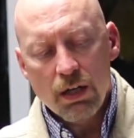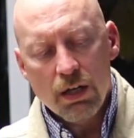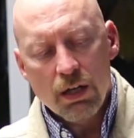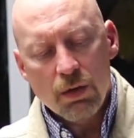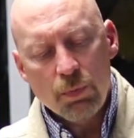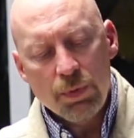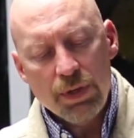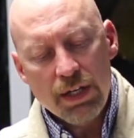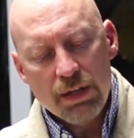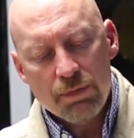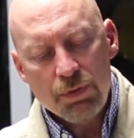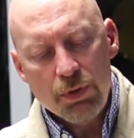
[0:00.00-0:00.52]

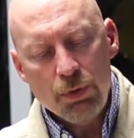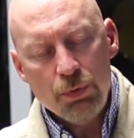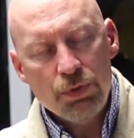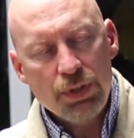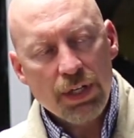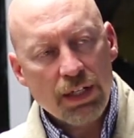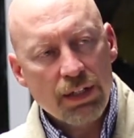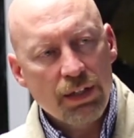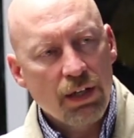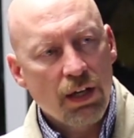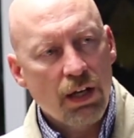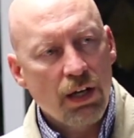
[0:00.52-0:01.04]
We have new
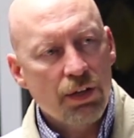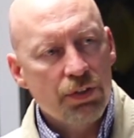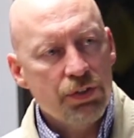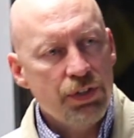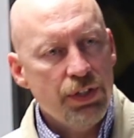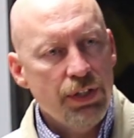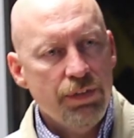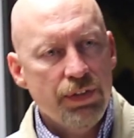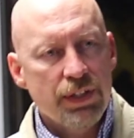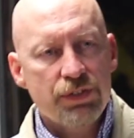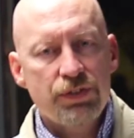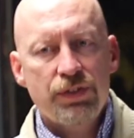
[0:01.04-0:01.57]

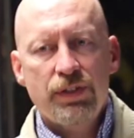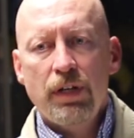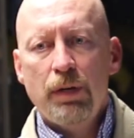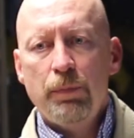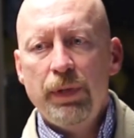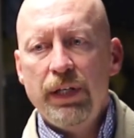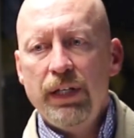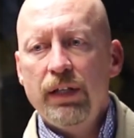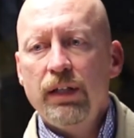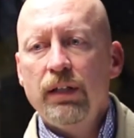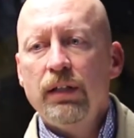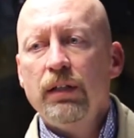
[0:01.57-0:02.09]
technology that's
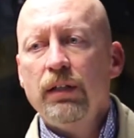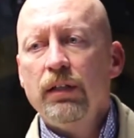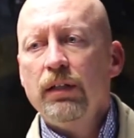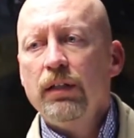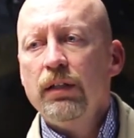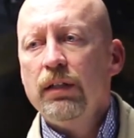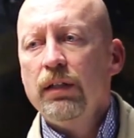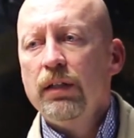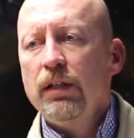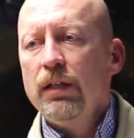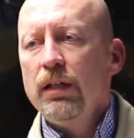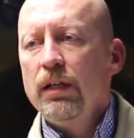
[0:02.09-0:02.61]
coming,
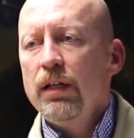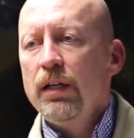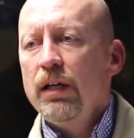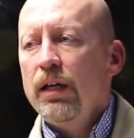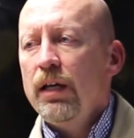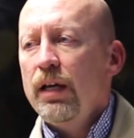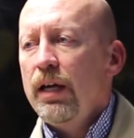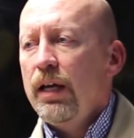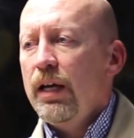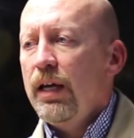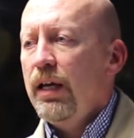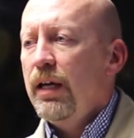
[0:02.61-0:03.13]

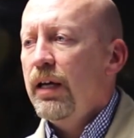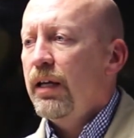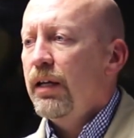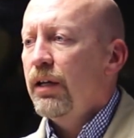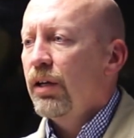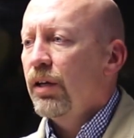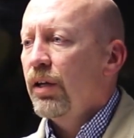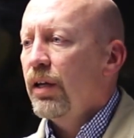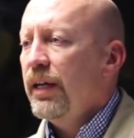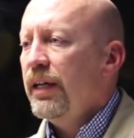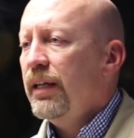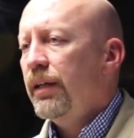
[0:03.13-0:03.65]
and
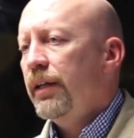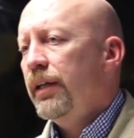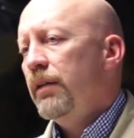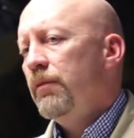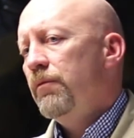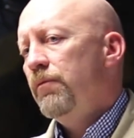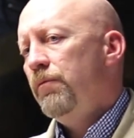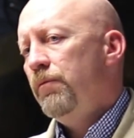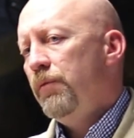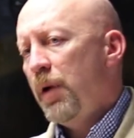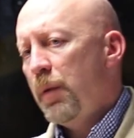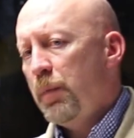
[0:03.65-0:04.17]
likely in
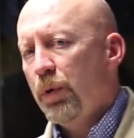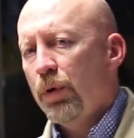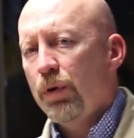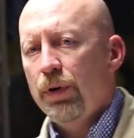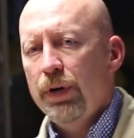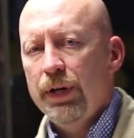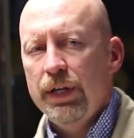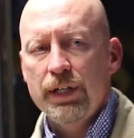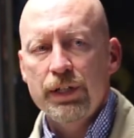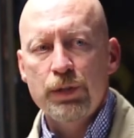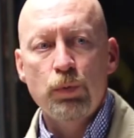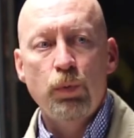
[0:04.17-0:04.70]

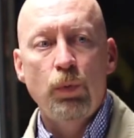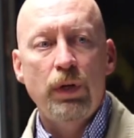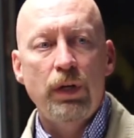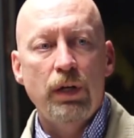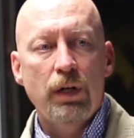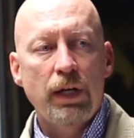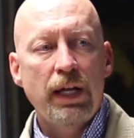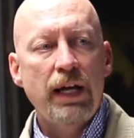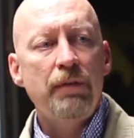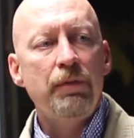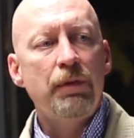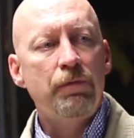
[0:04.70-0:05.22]
February is when it'll
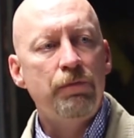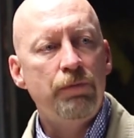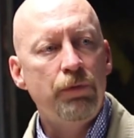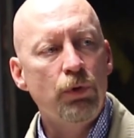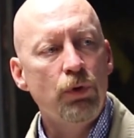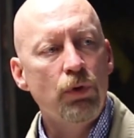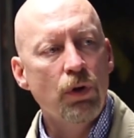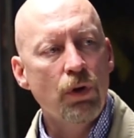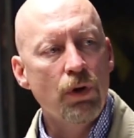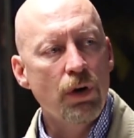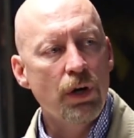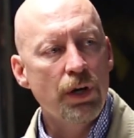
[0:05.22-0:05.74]
have a
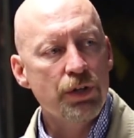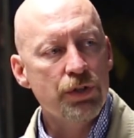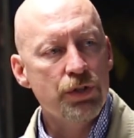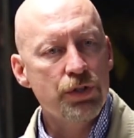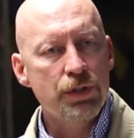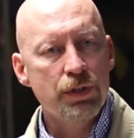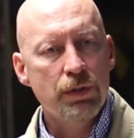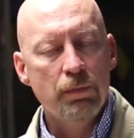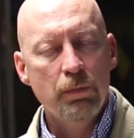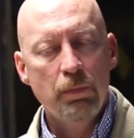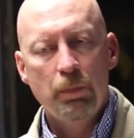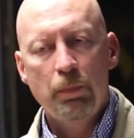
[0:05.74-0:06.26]
full launch,
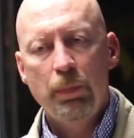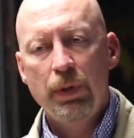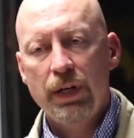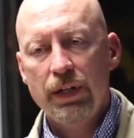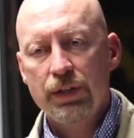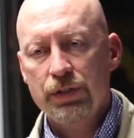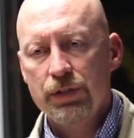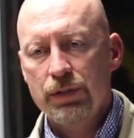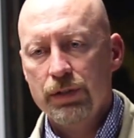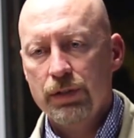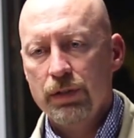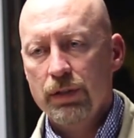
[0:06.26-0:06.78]
but
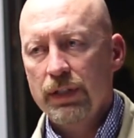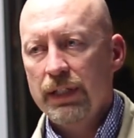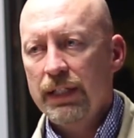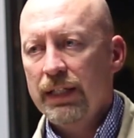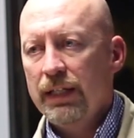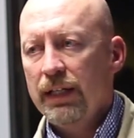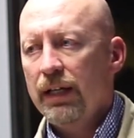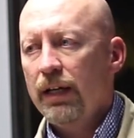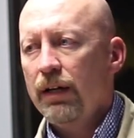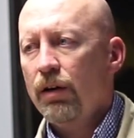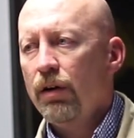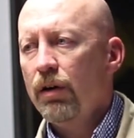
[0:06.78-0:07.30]
it's
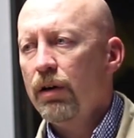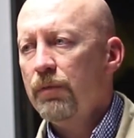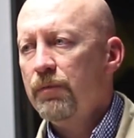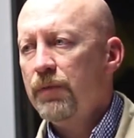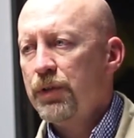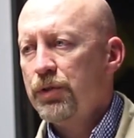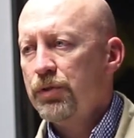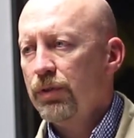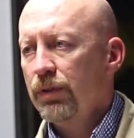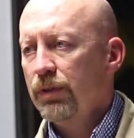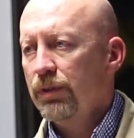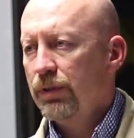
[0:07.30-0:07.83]

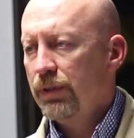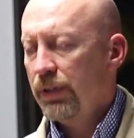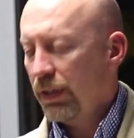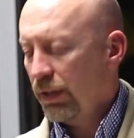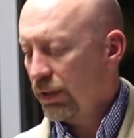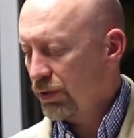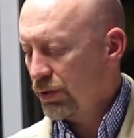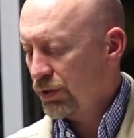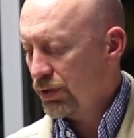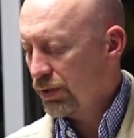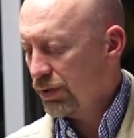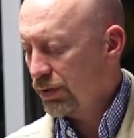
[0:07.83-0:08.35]
artificial
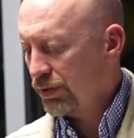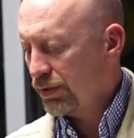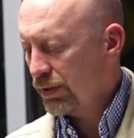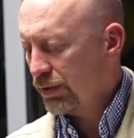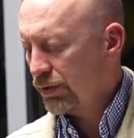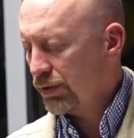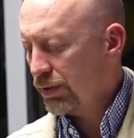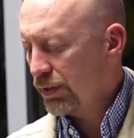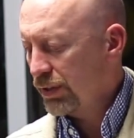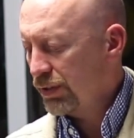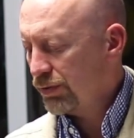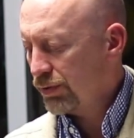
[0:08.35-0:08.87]
intelligence,
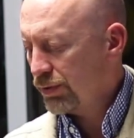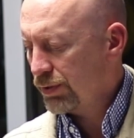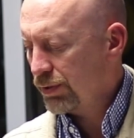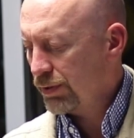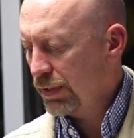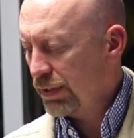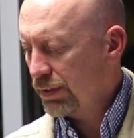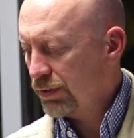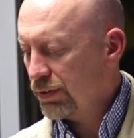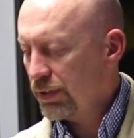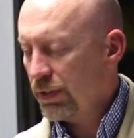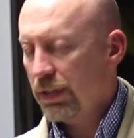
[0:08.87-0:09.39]
it's
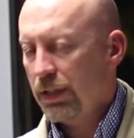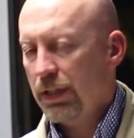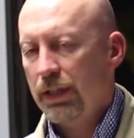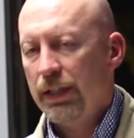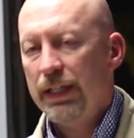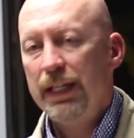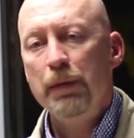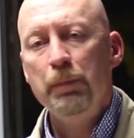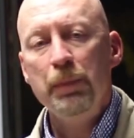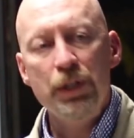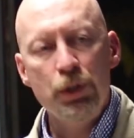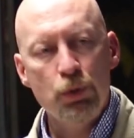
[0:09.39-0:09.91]

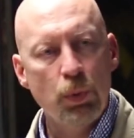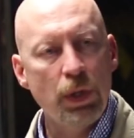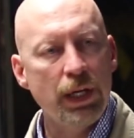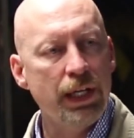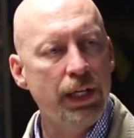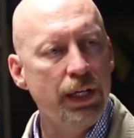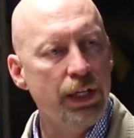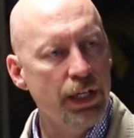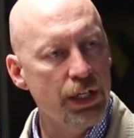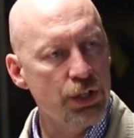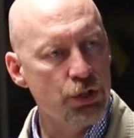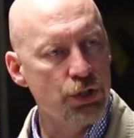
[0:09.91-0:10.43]
image
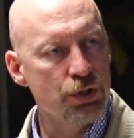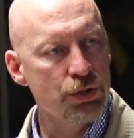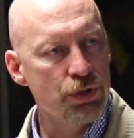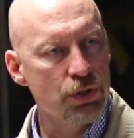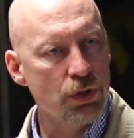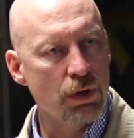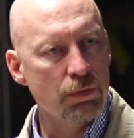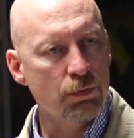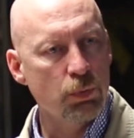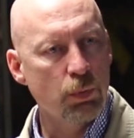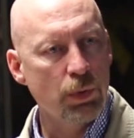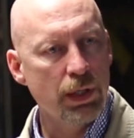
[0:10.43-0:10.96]
recognition
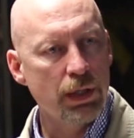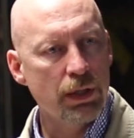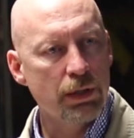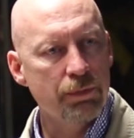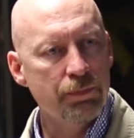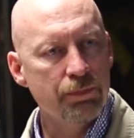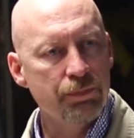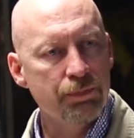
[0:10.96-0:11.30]
software,